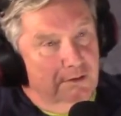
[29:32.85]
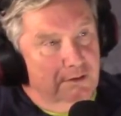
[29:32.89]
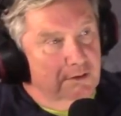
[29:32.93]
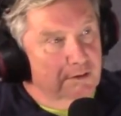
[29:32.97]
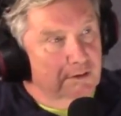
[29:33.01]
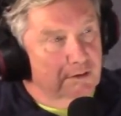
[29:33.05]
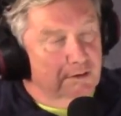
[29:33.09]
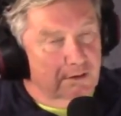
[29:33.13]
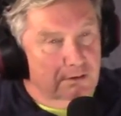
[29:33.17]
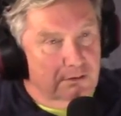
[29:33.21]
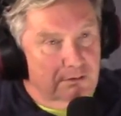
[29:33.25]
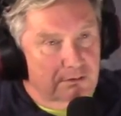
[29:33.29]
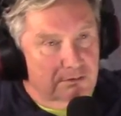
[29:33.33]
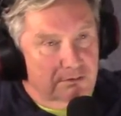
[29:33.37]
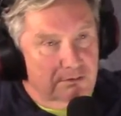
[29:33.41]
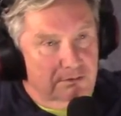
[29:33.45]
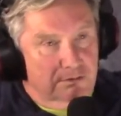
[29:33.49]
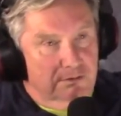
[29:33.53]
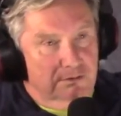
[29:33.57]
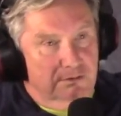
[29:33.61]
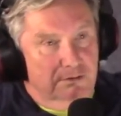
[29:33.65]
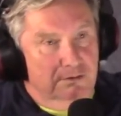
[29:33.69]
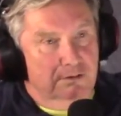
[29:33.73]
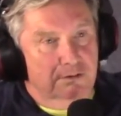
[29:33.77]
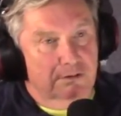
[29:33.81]

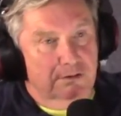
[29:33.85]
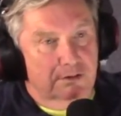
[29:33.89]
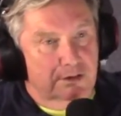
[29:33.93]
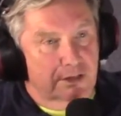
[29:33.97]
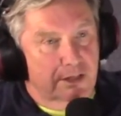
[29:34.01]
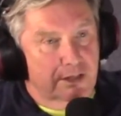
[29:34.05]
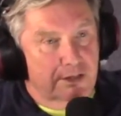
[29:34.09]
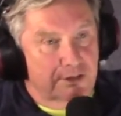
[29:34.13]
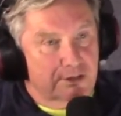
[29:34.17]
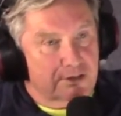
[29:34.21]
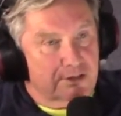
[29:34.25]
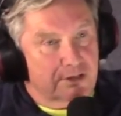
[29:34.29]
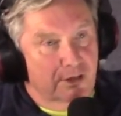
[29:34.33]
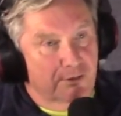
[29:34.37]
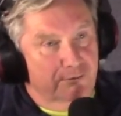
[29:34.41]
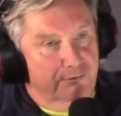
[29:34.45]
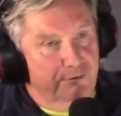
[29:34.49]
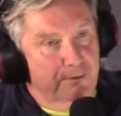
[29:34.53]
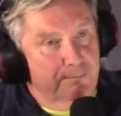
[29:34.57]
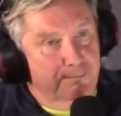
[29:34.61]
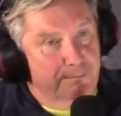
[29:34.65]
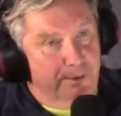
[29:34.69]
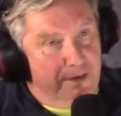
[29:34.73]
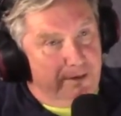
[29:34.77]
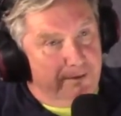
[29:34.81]
gear yourself
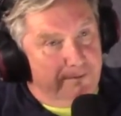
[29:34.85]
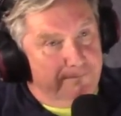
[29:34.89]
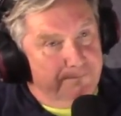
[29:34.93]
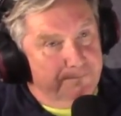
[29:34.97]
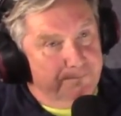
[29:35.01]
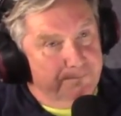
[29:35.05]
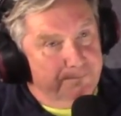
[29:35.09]
in better.